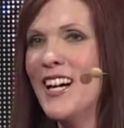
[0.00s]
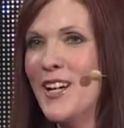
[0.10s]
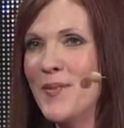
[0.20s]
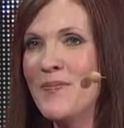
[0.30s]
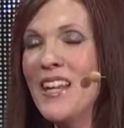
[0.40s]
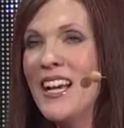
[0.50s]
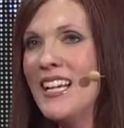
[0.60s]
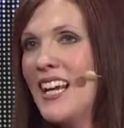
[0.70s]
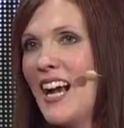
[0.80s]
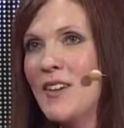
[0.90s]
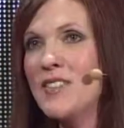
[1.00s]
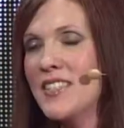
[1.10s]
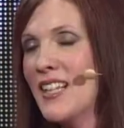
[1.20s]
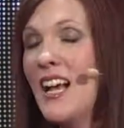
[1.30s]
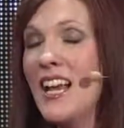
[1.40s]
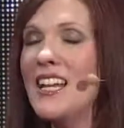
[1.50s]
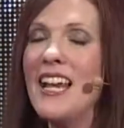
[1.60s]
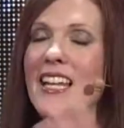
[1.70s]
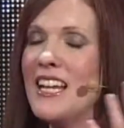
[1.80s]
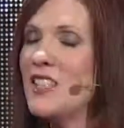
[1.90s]
Um, yeah, it was. It,
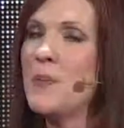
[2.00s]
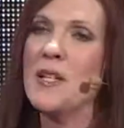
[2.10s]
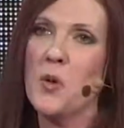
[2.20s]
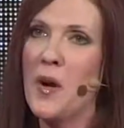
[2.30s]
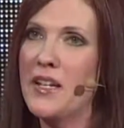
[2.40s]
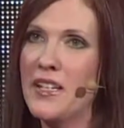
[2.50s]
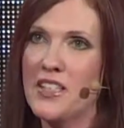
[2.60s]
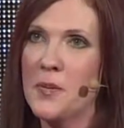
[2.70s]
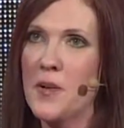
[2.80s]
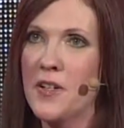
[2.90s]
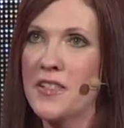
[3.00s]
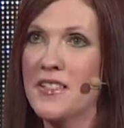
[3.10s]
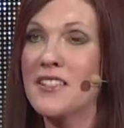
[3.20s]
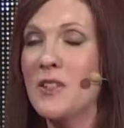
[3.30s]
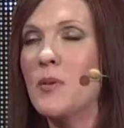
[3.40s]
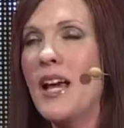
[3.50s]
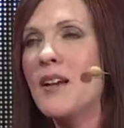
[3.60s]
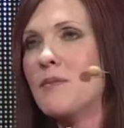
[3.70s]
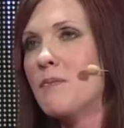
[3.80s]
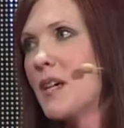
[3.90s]
has it, been quite an experience. It's, we
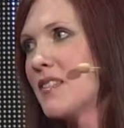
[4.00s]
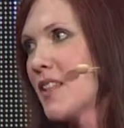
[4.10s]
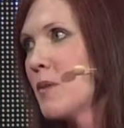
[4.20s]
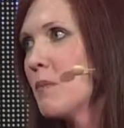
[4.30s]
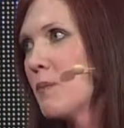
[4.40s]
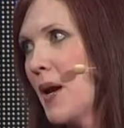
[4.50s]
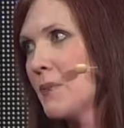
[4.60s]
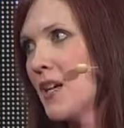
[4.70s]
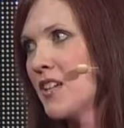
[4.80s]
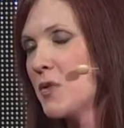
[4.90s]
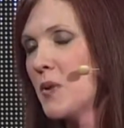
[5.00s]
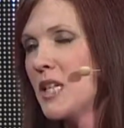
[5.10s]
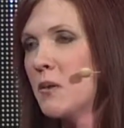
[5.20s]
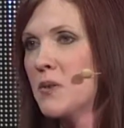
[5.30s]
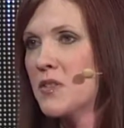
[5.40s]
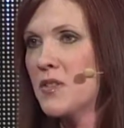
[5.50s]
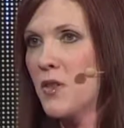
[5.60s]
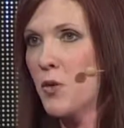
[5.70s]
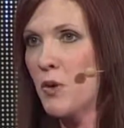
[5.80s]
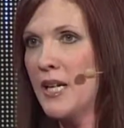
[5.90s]
had my son baptized when he was
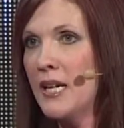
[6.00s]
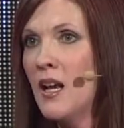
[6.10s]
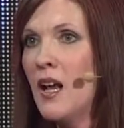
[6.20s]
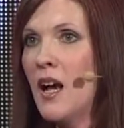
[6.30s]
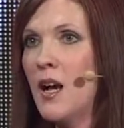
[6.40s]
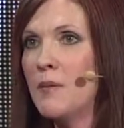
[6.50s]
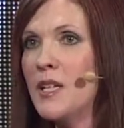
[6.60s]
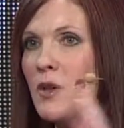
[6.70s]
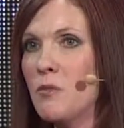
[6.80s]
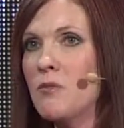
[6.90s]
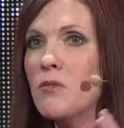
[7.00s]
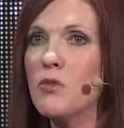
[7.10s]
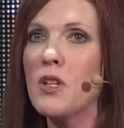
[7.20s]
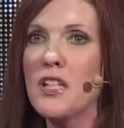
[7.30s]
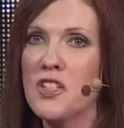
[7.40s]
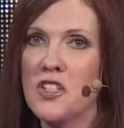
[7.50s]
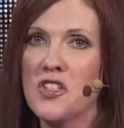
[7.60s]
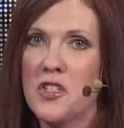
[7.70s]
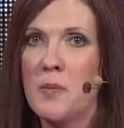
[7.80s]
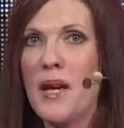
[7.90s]
three. Um, you know,
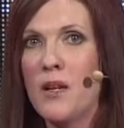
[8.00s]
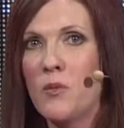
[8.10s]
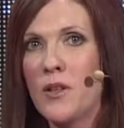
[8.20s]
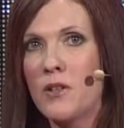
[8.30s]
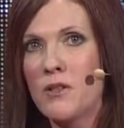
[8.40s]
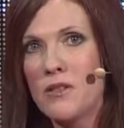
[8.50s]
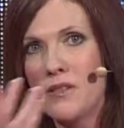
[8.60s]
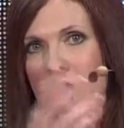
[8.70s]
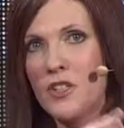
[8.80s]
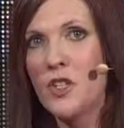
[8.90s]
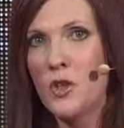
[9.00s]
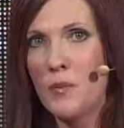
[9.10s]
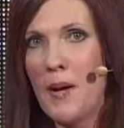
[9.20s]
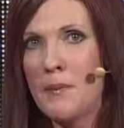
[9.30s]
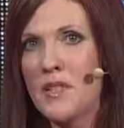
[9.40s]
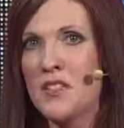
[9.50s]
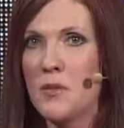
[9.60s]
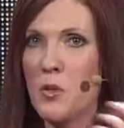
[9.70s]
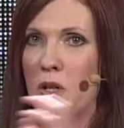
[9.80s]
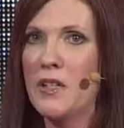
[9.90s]
religions debate whether adult
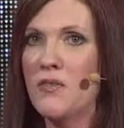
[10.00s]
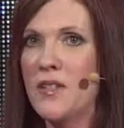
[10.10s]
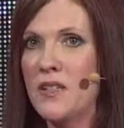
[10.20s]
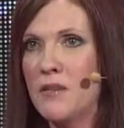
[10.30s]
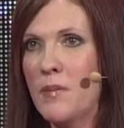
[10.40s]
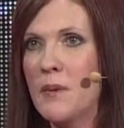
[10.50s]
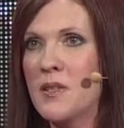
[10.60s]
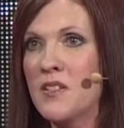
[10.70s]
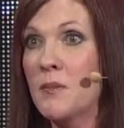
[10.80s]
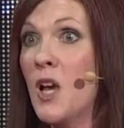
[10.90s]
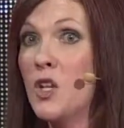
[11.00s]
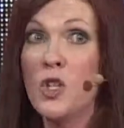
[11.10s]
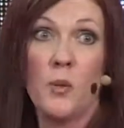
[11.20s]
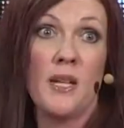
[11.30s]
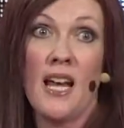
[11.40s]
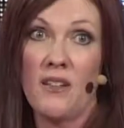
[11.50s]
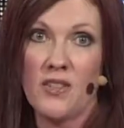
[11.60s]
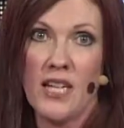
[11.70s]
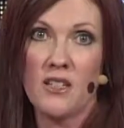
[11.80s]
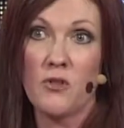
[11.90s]
baptism or infant baptism. Nobody
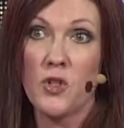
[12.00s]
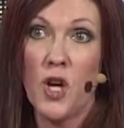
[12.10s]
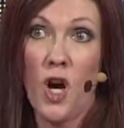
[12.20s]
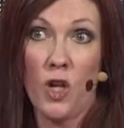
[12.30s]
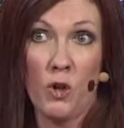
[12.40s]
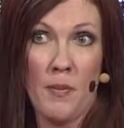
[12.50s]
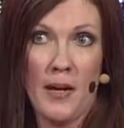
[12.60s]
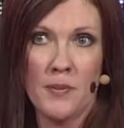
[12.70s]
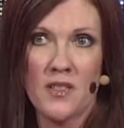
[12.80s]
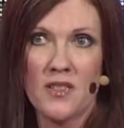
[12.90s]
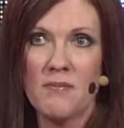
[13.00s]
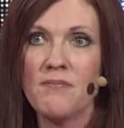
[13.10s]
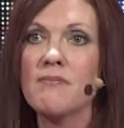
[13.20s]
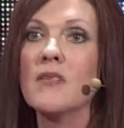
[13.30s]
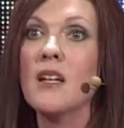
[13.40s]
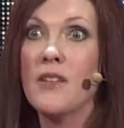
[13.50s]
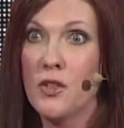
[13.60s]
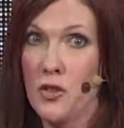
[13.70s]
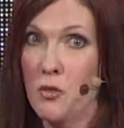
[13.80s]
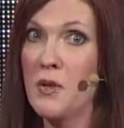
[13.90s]
advocates for toddler baptism.
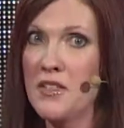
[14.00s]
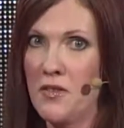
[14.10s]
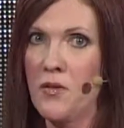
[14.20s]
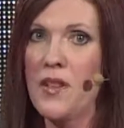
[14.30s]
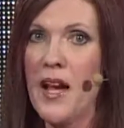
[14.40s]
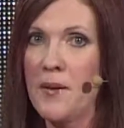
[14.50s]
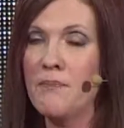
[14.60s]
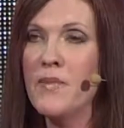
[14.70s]
There's a reason for that.